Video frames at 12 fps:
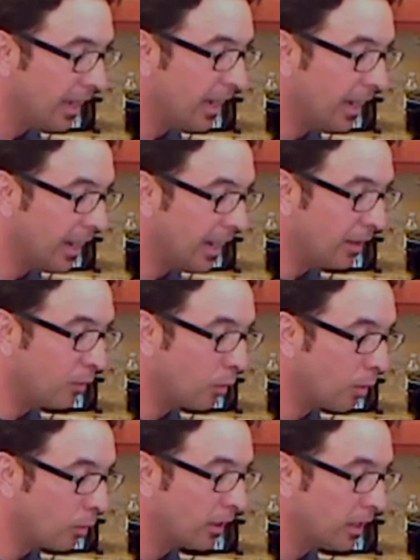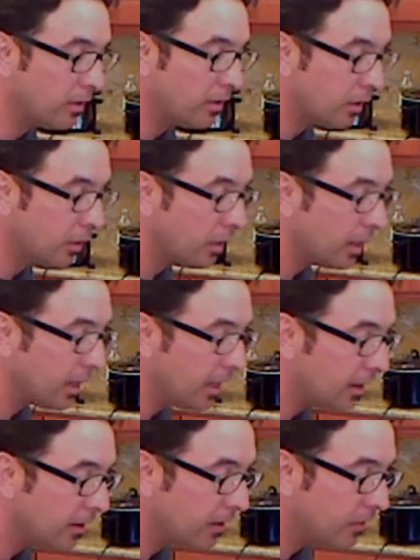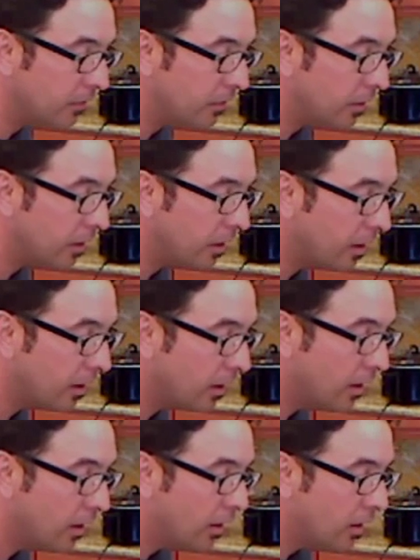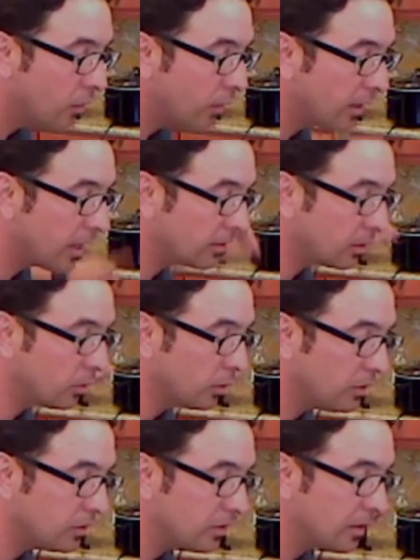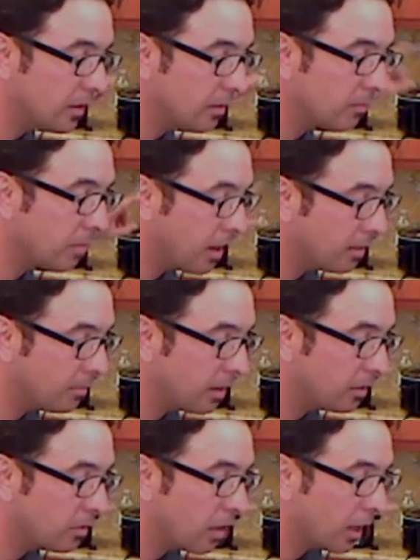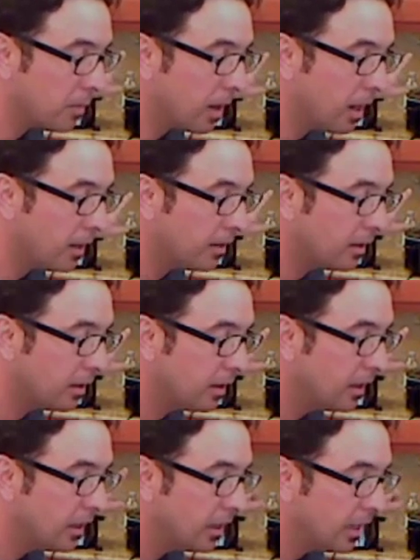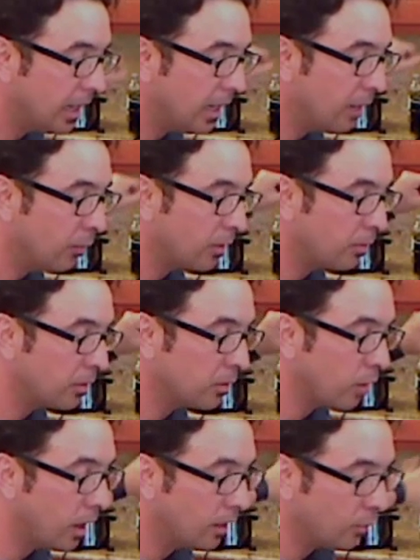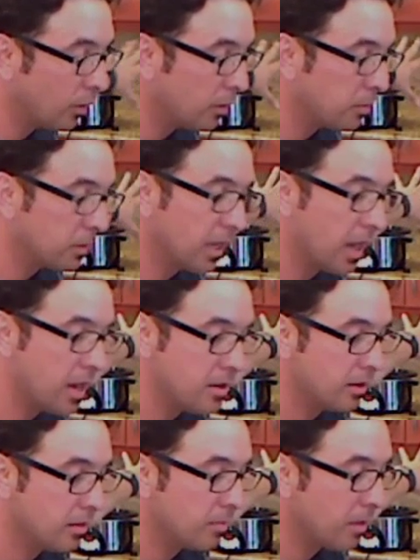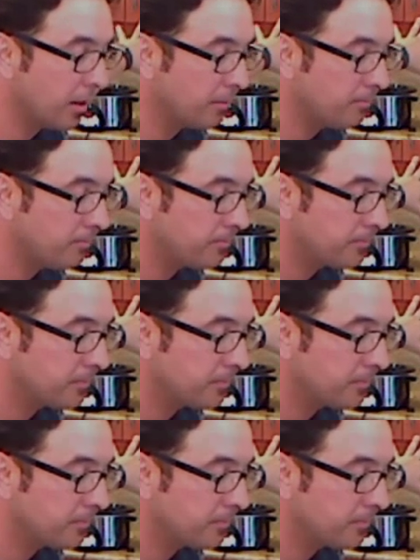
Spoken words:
And what we're going to do is, we got the greased bottom of the crock pot, and we're going to put we already put the onion at the bottom.